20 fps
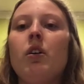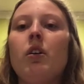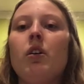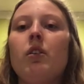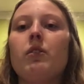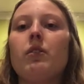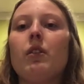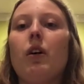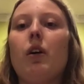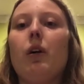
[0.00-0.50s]

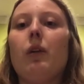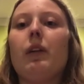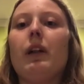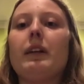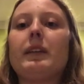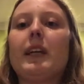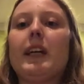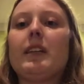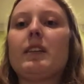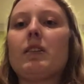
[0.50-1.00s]
So
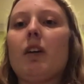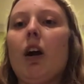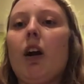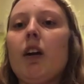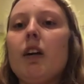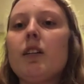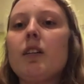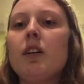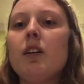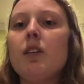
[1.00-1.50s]
let's get
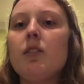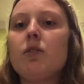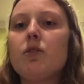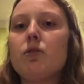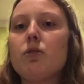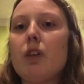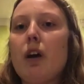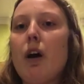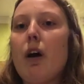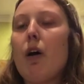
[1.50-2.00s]
started.
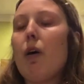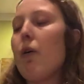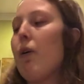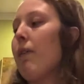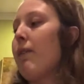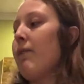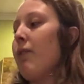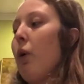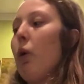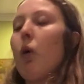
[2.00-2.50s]

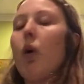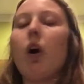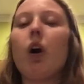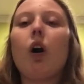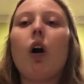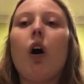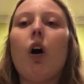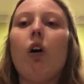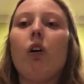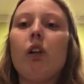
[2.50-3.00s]
So
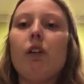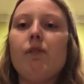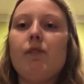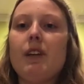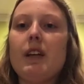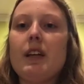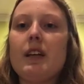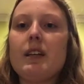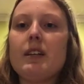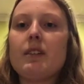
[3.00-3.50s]
for all of
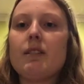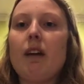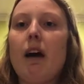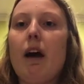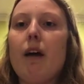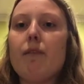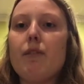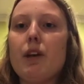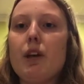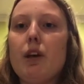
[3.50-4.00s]
these,
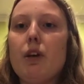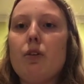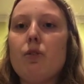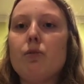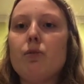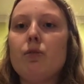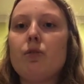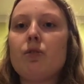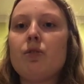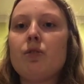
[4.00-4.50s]
I've
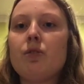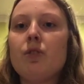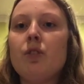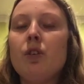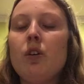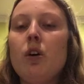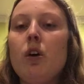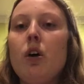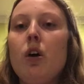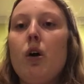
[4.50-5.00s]
used
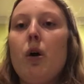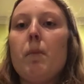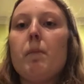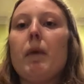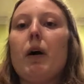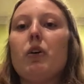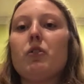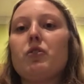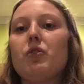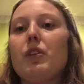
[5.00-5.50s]

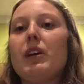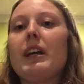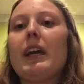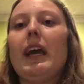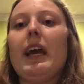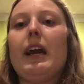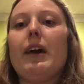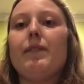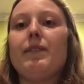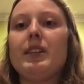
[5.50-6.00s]
mostly
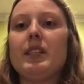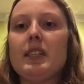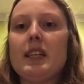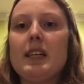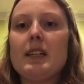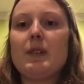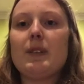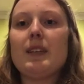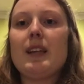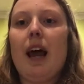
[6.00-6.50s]

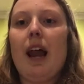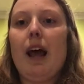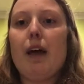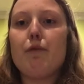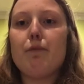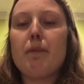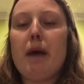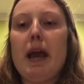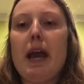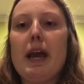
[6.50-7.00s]
canvases that
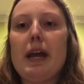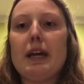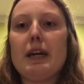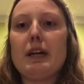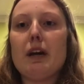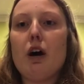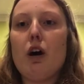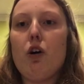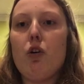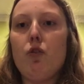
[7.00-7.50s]
I've
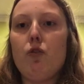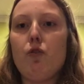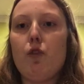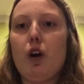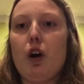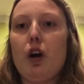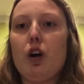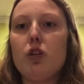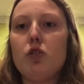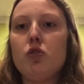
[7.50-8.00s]
painted
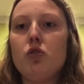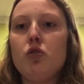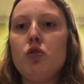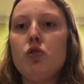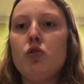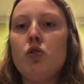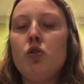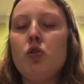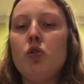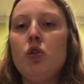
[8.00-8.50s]
over
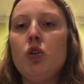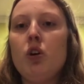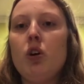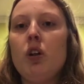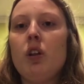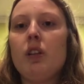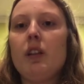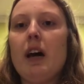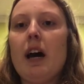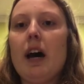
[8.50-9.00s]

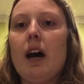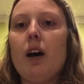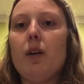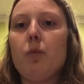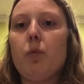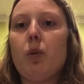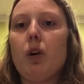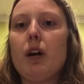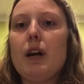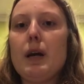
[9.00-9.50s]

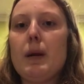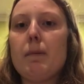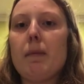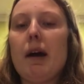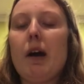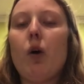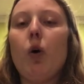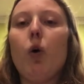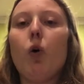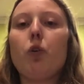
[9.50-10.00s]
that were in
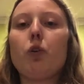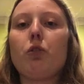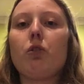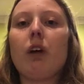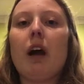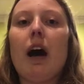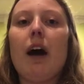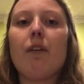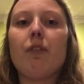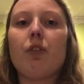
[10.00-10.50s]
my old
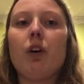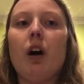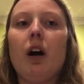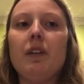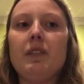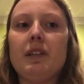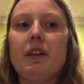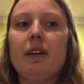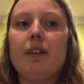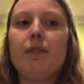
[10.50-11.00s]
craft
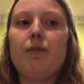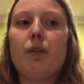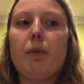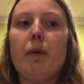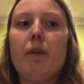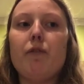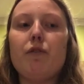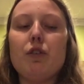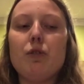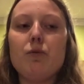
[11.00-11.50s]
closet from
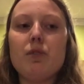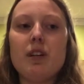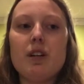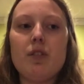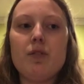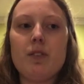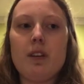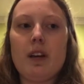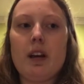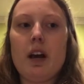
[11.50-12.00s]
a few
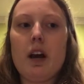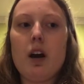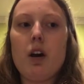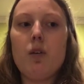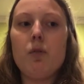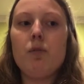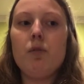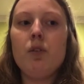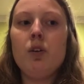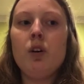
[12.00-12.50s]
years ago.